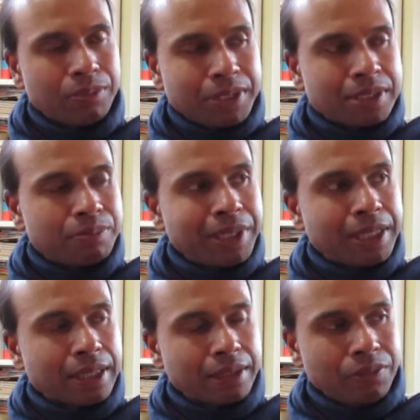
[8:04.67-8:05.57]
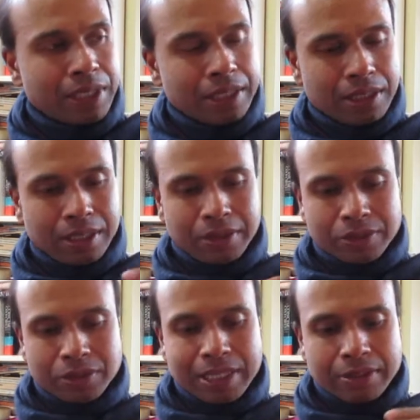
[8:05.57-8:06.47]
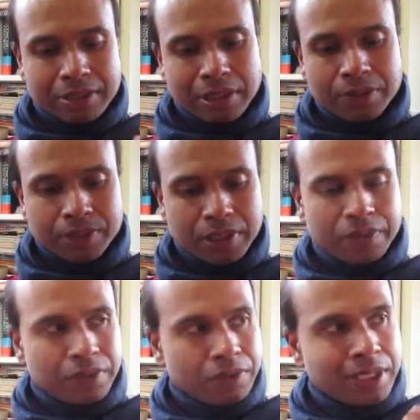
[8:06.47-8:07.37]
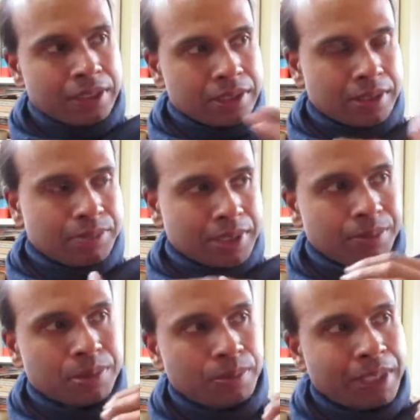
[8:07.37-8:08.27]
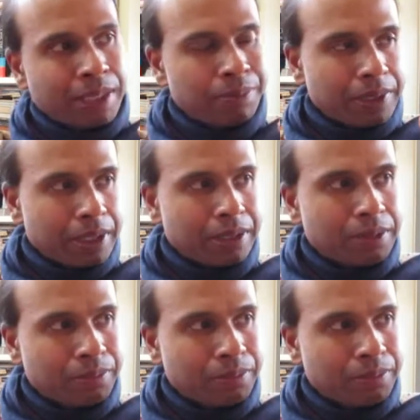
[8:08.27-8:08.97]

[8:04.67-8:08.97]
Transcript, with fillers: It doesn't mean that relate to an outside observer, relationships seem to be happening.